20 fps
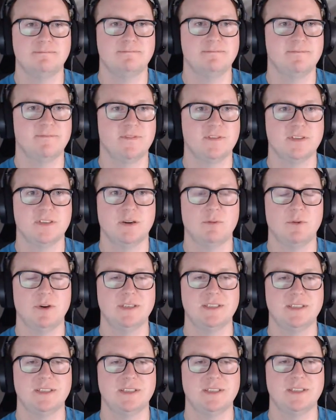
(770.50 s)
for some
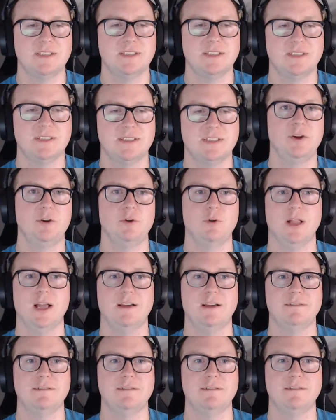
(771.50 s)
reason I wanted to do a live
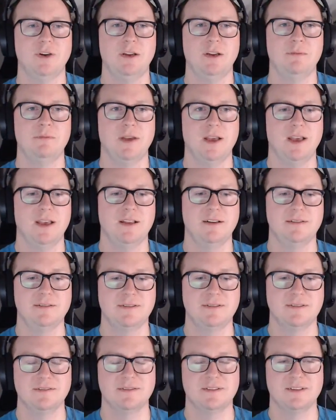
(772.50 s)
stream, and
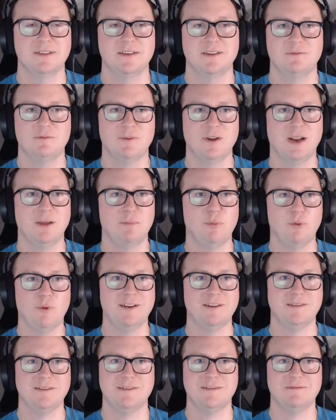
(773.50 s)
when I point
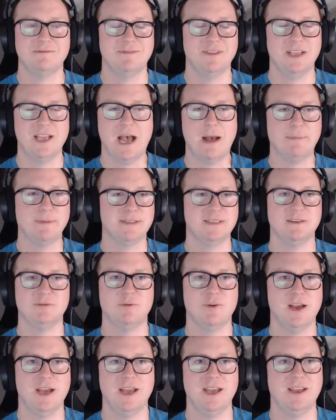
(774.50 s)
it the opposite
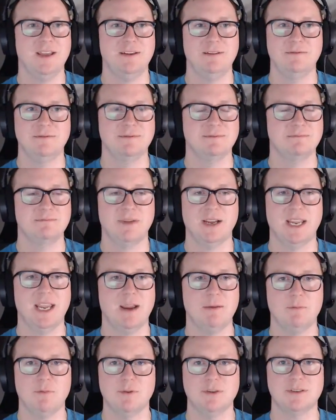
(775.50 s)
way, my
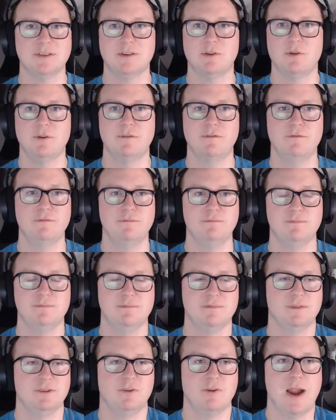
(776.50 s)
camera was going
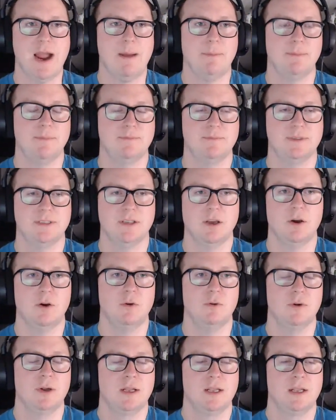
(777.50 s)
crap.
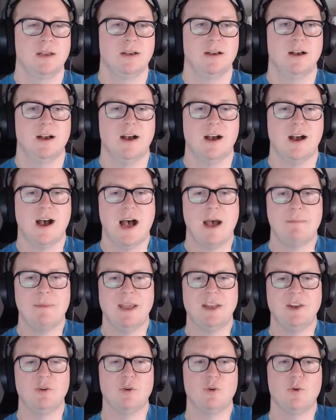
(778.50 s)
So I may
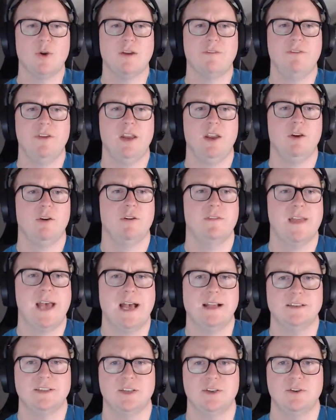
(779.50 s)
do a quick video of
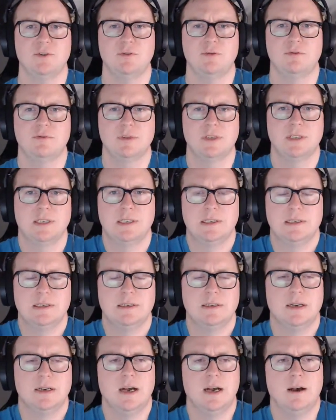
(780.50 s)
that too.
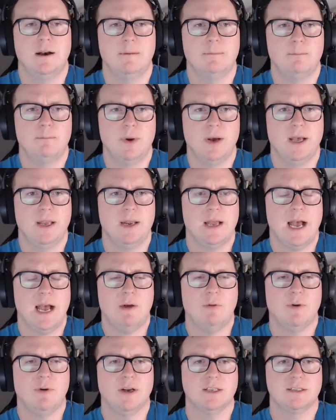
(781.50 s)
But I
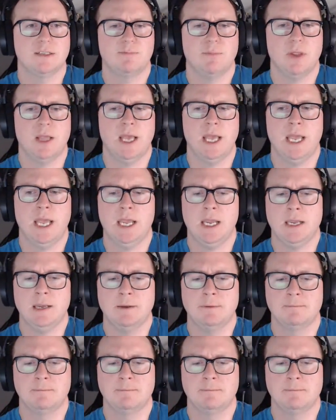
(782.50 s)
was playing